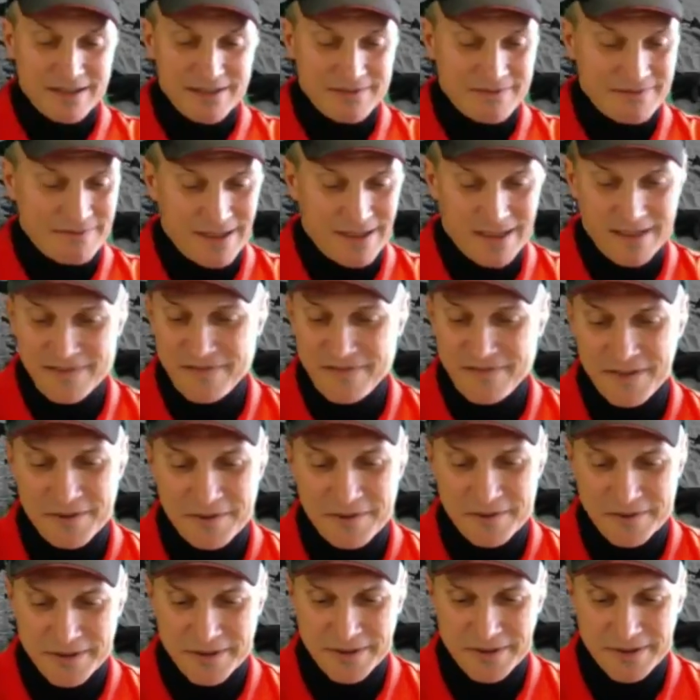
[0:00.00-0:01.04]
I I
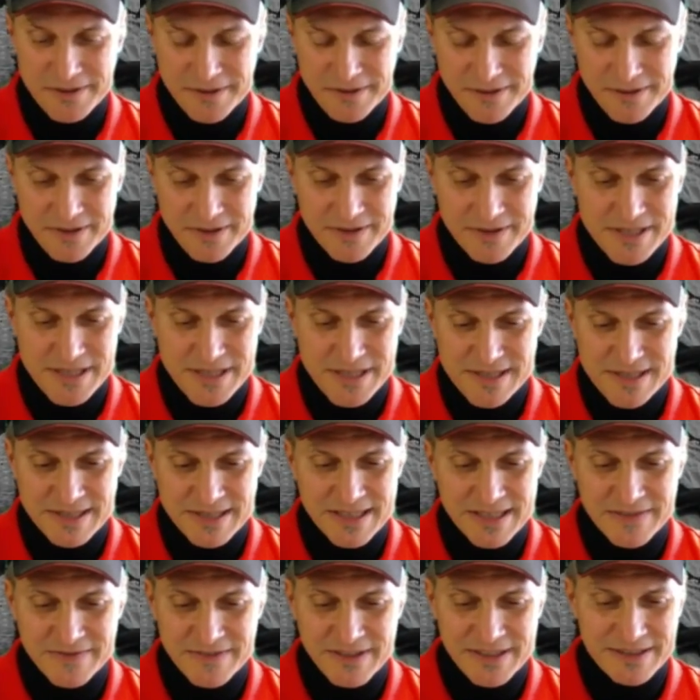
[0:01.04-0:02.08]
feel your your
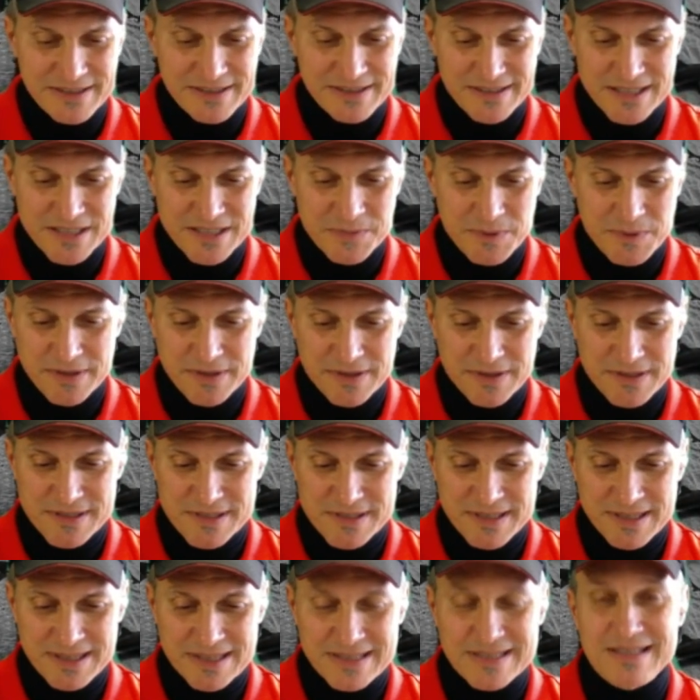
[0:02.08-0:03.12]
sensitivity to this
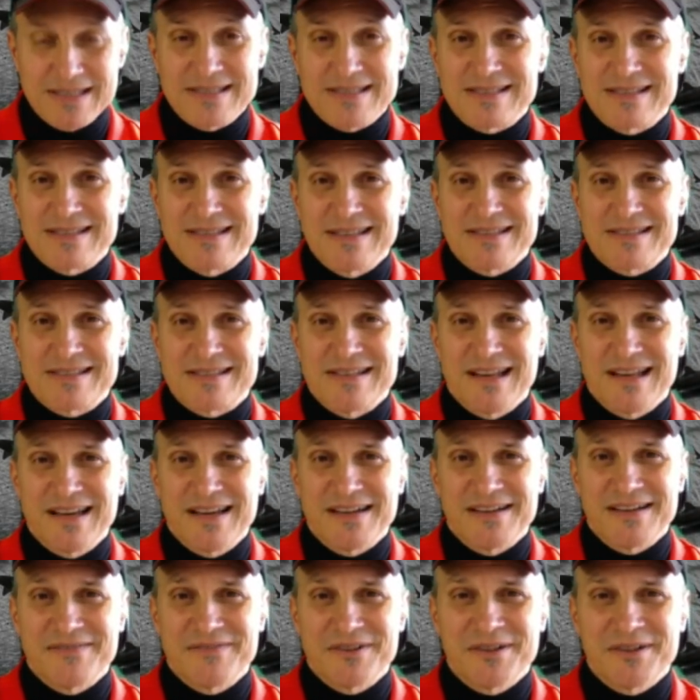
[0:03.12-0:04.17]
because it, it's it's
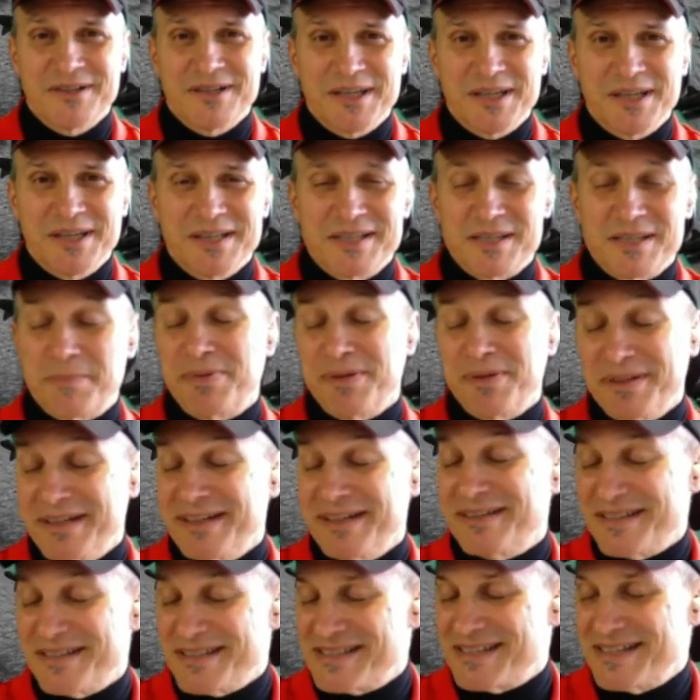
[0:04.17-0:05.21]
not a very it's a
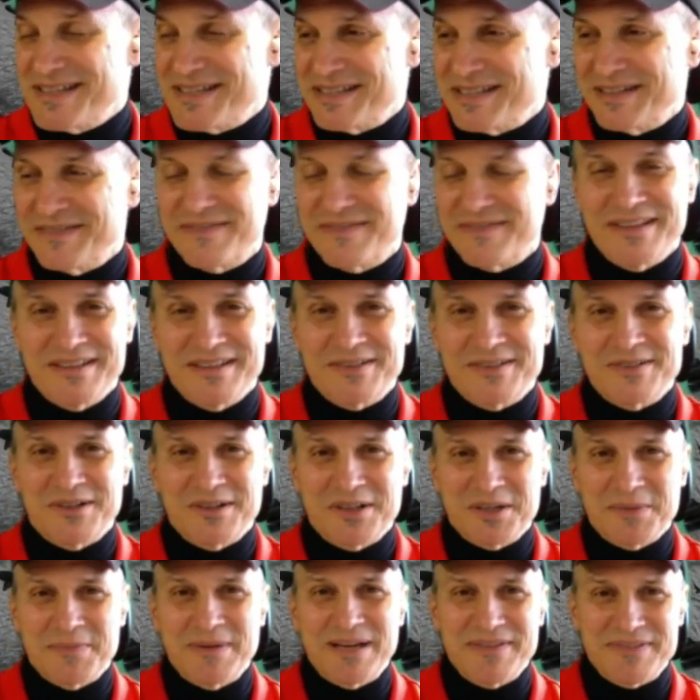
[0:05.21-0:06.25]
politically sensitive thing to
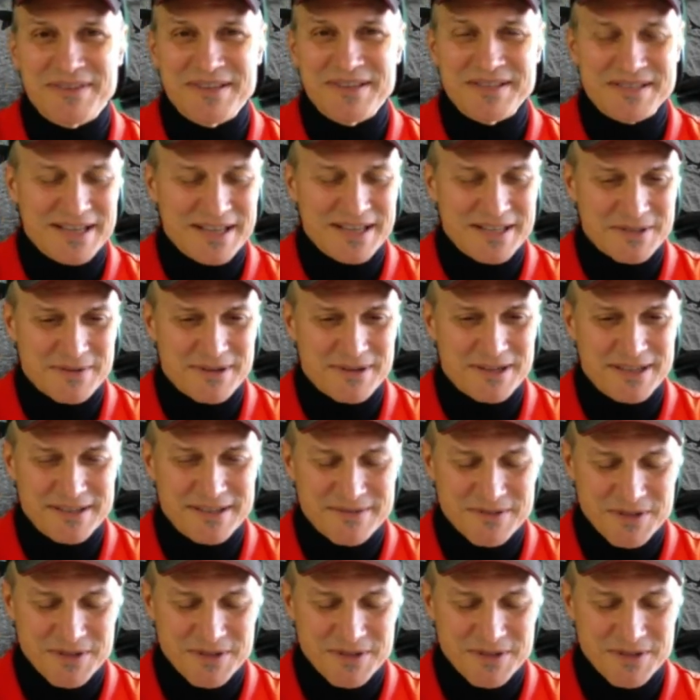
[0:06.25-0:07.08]
talk about these days, right?